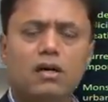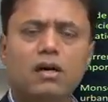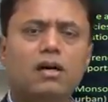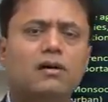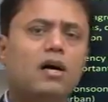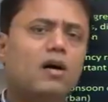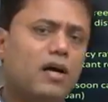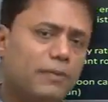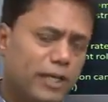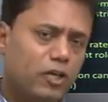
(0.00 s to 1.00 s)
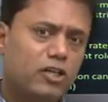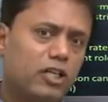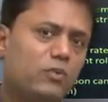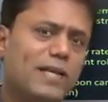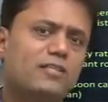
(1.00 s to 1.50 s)
I may not
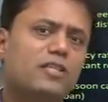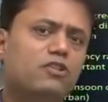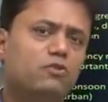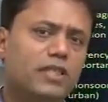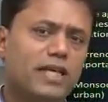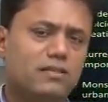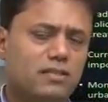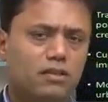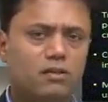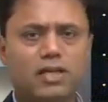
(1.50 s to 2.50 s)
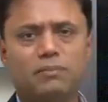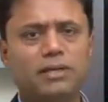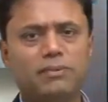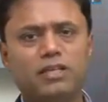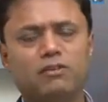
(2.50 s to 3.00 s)
invest in new things. I
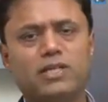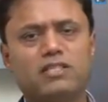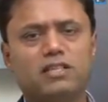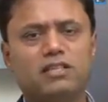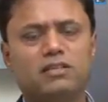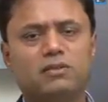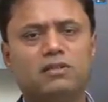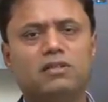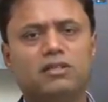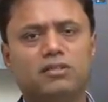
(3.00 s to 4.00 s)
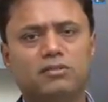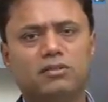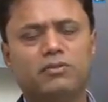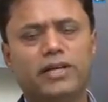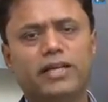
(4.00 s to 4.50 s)
may be investing in
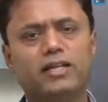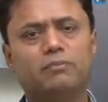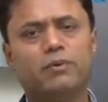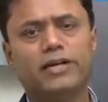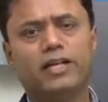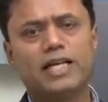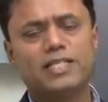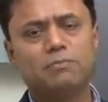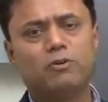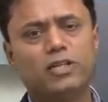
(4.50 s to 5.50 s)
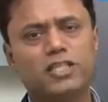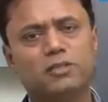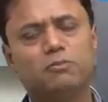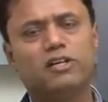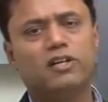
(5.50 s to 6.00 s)
only in LIC
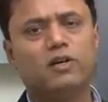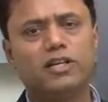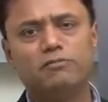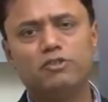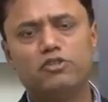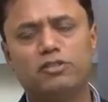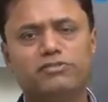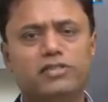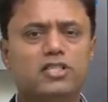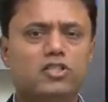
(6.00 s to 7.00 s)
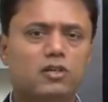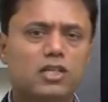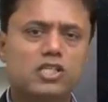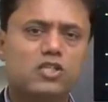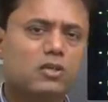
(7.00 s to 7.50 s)
policy, but not in mutual funds and
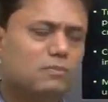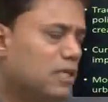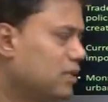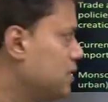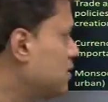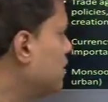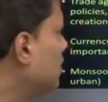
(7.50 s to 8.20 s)
not in stock markets.